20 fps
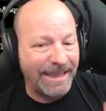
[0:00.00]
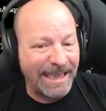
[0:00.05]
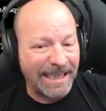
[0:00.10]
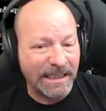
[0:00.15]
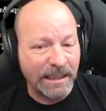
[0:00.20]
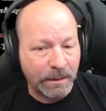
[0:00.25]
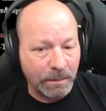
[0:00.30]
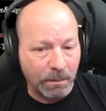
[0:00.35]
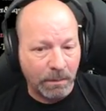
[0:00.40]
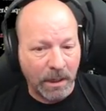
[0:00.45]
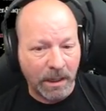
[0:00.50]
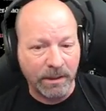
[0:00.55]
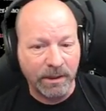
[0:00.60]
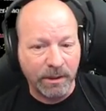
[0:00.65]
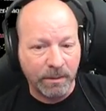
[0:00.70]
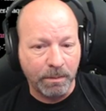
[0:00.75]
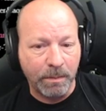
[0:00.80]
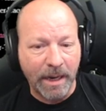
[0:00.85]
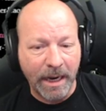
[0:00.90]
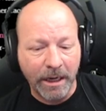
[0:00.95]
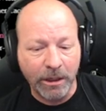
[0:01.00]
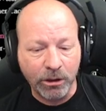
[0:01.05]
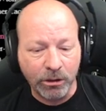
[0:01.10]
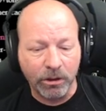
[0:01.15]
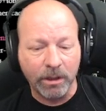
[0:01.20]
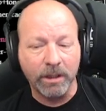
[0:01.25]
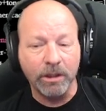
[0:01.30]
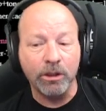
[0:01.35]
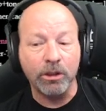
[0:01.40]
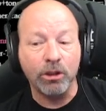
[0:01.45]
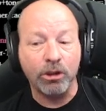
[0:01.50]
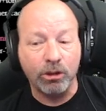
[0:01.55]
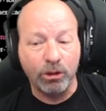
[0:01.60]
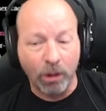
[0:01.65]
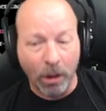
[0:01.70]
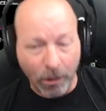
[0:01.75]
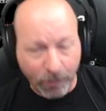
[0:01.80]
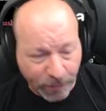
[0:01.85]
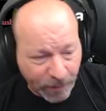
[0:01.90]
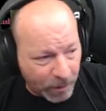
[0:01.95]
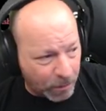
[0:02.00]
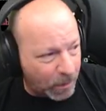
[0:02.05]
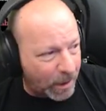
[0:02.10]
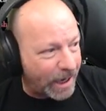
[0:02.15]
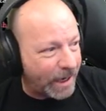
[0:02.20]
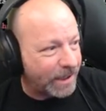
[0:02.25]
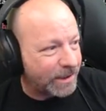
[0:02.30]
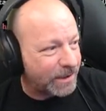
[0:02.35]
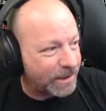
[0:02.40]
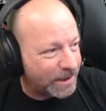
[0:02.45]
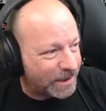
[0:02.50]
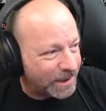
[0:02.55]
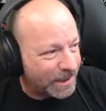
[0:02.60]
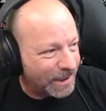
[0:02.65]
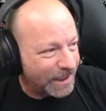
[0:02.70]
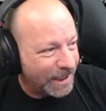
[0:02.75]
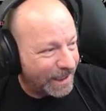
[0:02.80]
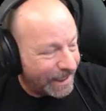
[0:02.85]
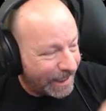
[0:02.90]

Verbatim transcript: this month's Patreon trophy race